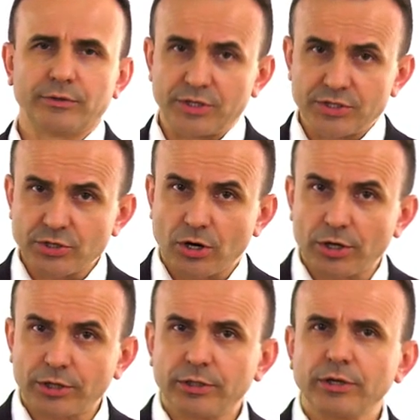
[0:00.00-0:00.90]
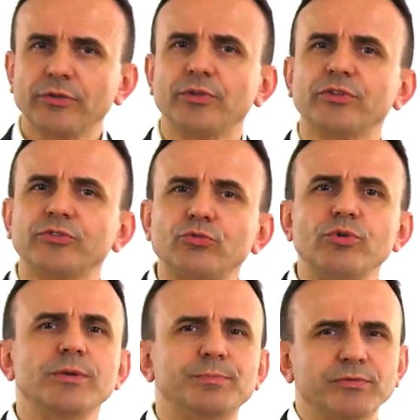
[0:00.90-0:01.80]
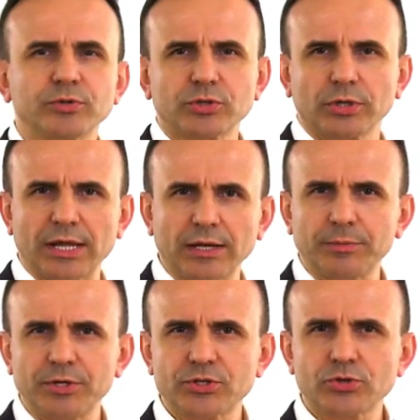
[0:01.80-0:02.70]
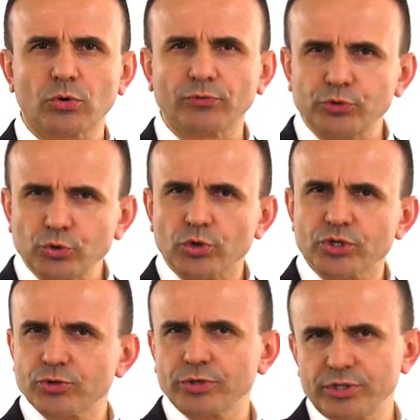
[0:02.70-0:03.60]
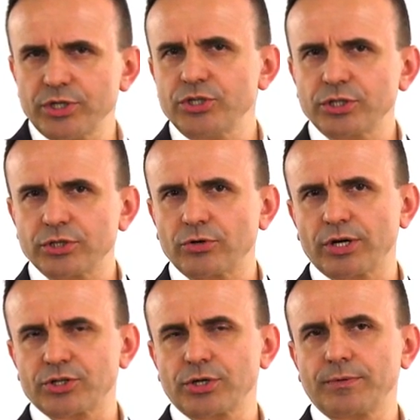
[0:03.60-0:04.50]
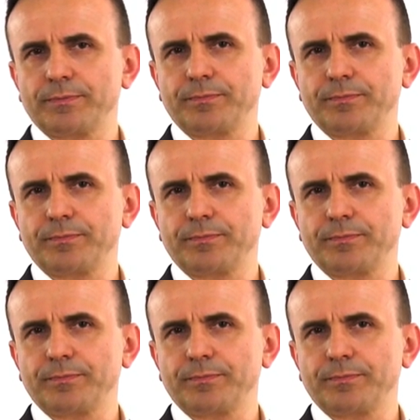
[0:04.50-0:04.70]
These are the 3 pivotal elements of your strategic direction.